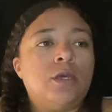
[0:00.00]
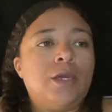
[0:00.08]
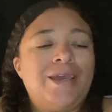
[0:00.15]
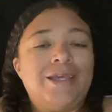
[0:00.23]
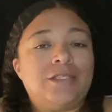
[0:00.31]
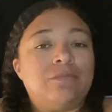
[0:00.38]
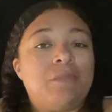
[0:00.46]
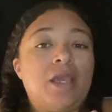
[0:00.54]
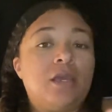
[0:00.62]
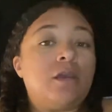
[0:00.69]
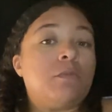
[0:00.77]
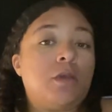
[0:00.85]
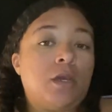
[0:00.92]
It's
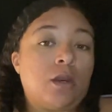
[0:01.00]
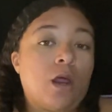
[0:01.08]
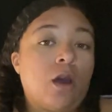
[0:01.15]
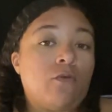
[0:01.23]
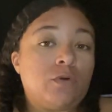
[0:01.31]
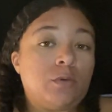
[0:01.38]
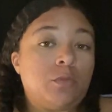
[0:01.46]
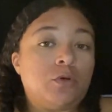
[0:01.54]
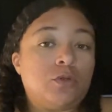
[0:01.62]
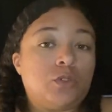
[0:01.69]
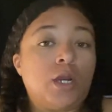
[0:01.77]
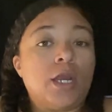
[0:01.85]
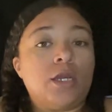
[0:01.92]
making me uncomfortable
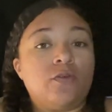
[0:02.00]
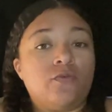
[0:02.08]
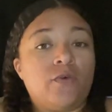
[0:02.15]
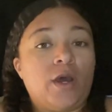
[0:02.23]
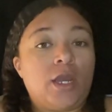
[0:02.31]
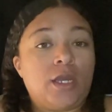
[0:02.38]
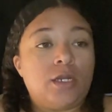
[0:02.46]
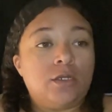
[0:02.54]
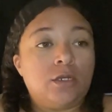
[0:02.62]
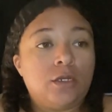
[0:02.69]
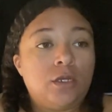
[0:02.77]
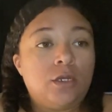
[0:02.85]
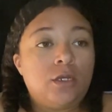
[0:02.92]
trying to find,
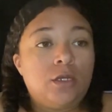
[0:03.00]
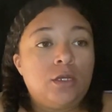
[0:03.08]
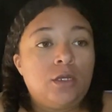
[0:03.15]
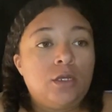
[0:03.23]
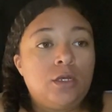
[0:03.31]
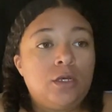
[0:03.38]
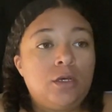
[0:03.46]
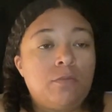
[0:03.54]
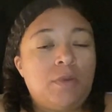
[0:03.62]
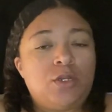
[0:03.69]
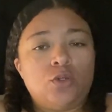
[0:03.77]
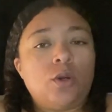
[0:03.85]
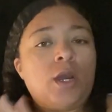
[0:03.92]

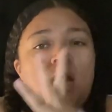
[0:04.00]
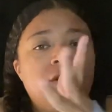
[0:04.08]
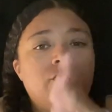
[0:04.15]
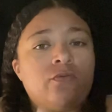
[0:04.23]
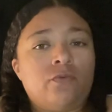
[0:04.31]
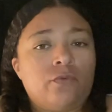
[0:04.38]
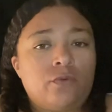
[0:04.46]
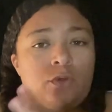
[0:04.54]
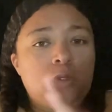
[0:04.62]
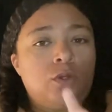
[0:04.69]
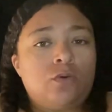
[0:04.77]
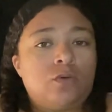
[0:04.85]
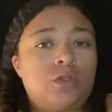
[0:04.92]
mind you, I have, you
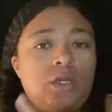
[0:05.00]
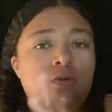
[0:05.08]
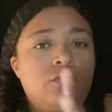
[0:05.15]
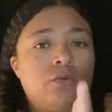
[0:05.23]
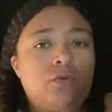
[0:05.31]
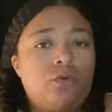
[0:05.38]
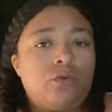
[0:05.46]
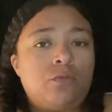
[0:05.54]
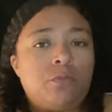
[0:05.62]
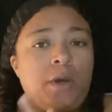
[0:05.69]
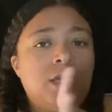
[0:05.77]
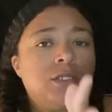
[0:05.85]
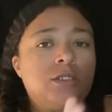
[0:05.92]
know, several
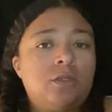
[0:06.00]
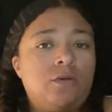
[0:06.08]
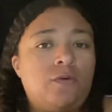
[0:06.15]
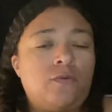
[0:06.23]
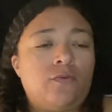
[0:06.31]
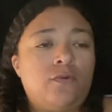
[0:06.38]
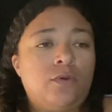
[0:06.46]
positive